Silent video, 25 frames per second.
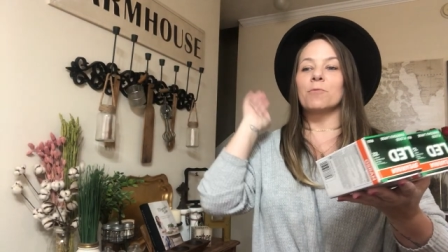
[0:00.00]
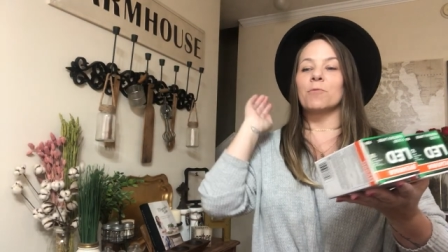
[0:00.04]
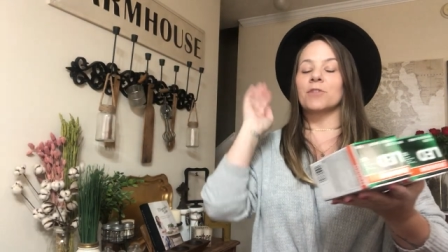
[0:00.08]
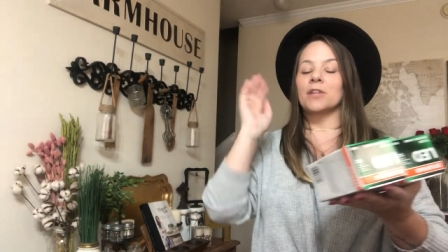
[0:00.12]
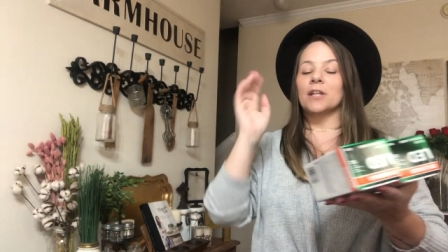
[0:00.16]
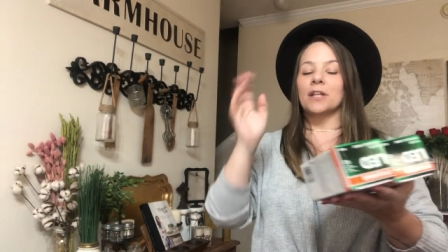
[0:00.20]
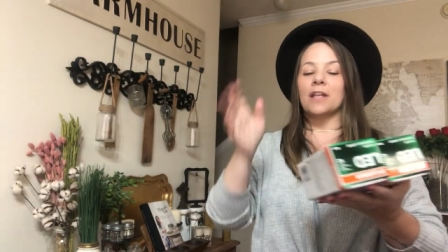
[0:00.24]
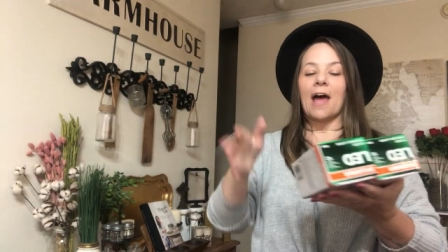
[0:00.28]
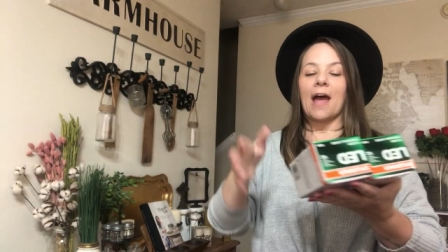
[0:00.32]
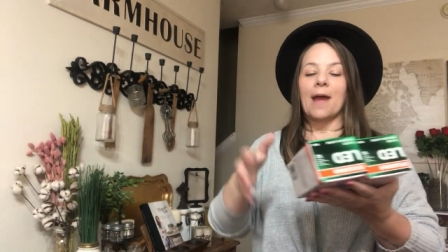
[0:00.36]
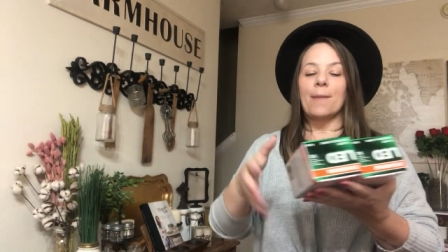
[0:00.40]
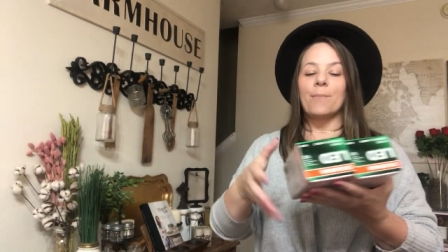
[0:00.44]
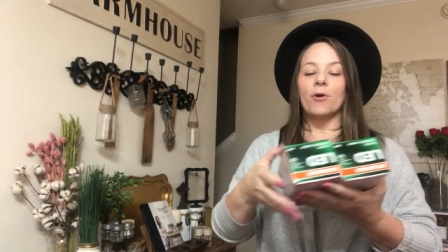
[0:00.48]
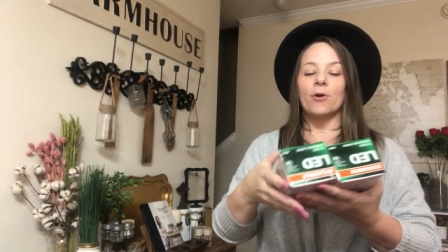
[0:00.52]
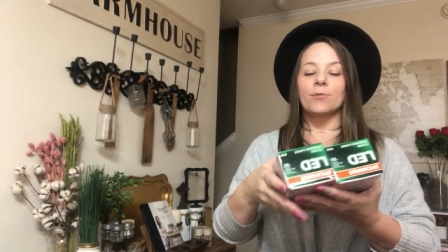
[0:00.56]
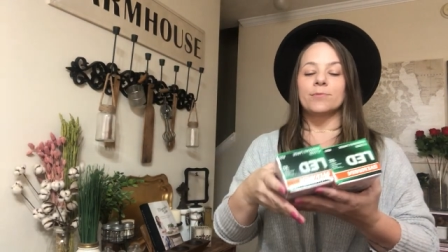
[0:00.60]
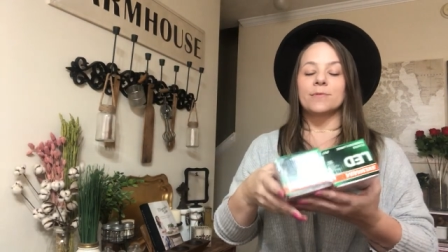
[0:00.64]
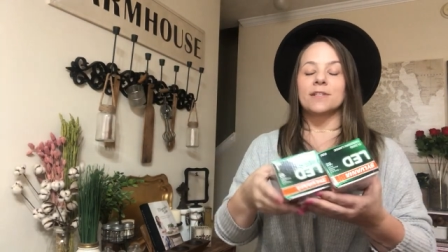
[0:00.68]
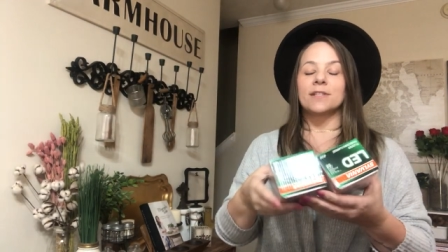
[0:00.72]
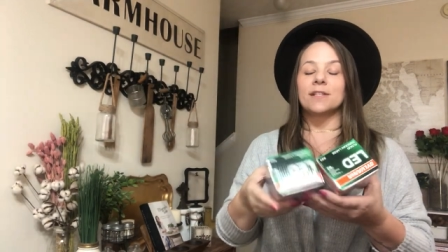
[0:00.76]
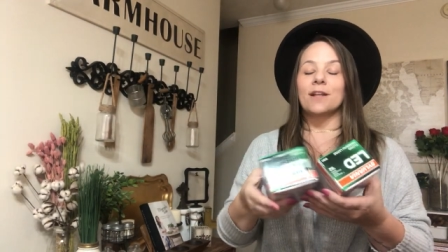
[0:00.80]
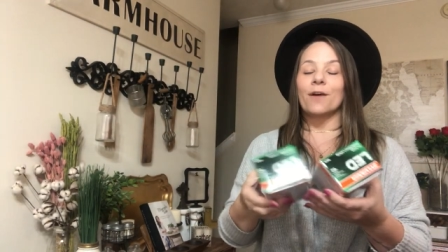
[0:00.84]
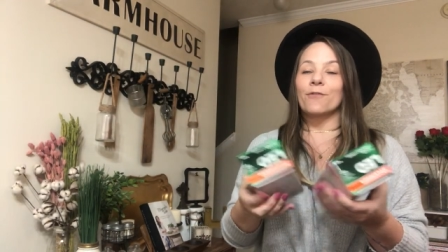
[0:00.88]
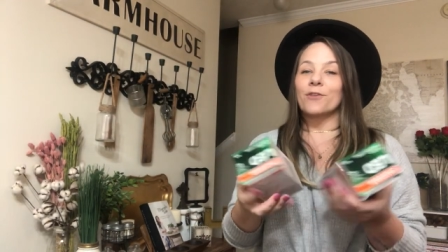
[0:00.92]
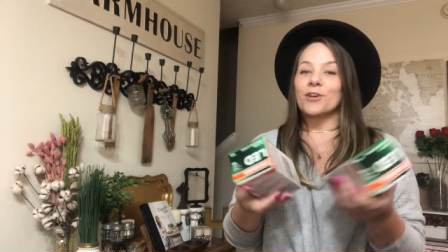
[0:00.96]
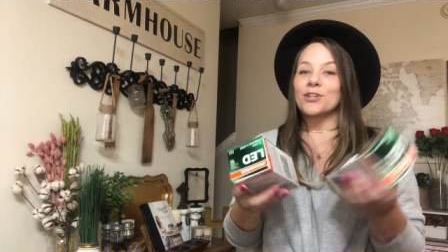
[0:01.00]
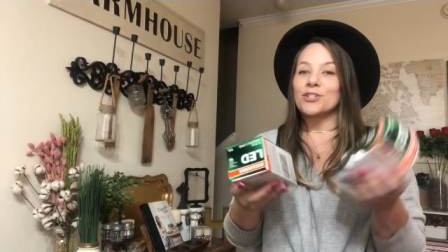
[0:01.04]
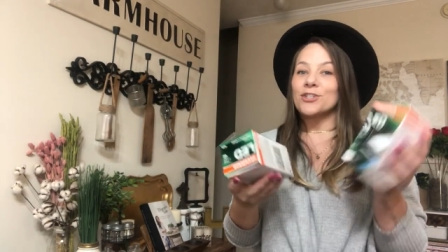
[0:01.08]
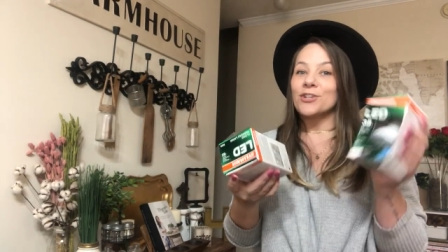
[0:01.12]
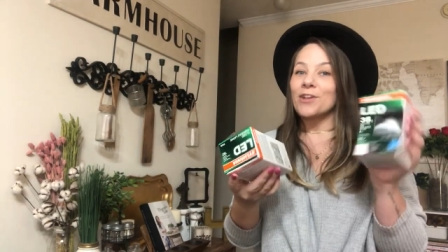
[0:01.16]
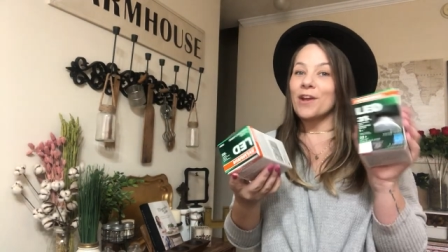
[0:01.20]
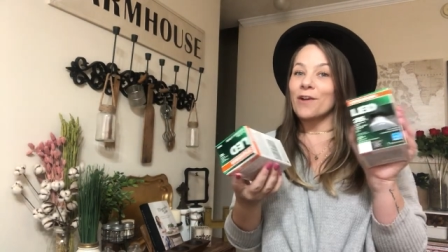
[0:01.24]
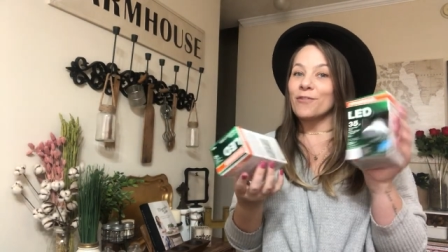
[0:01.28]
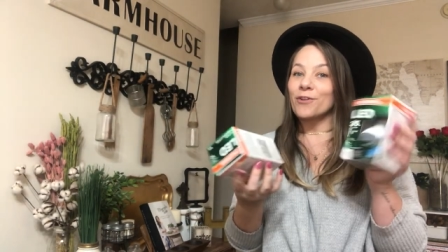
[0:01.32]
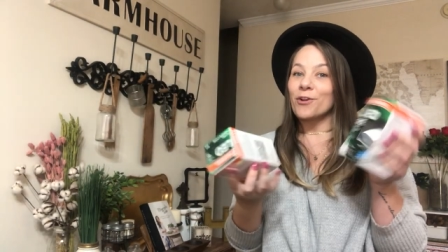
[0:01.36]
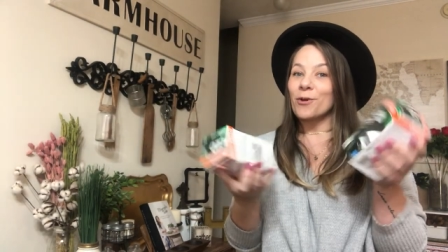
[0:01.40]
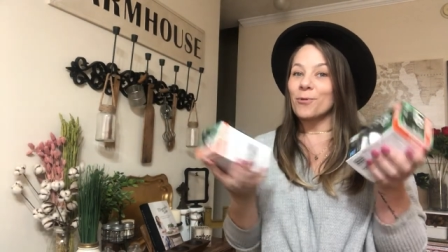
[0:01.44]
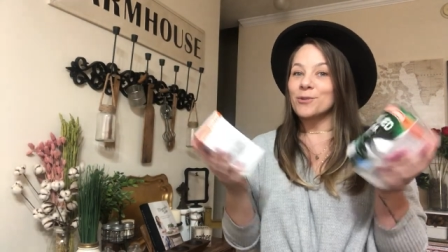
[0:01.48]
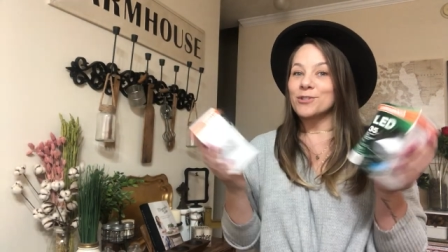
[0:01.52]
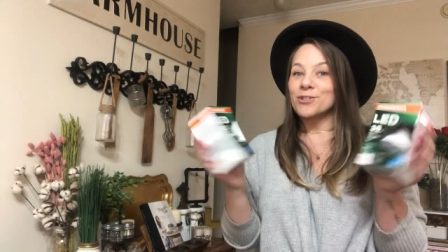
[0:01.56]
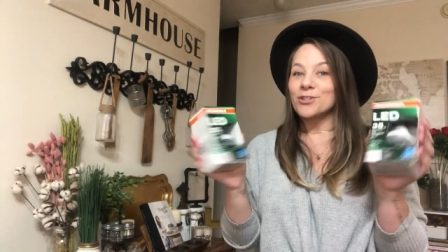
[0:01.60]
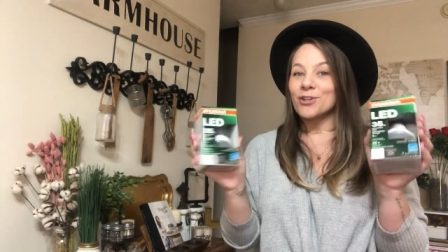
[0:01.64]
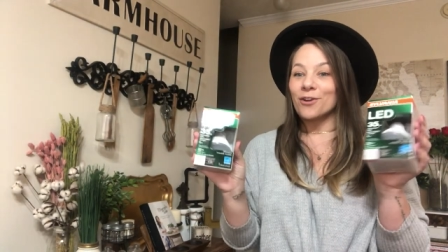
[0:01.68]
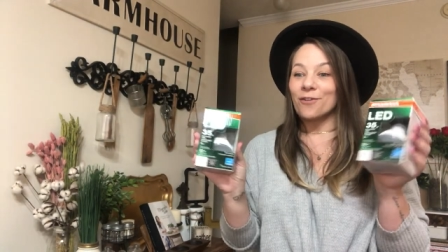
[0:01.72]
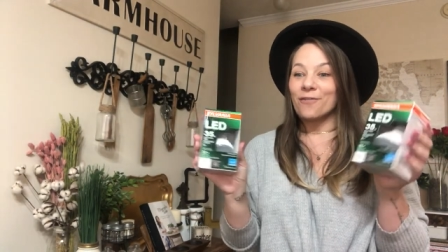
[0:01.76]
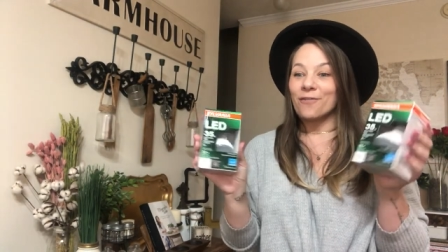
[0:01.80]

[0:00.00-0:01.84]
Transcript: with the light bulbs and stuff because you never know what you're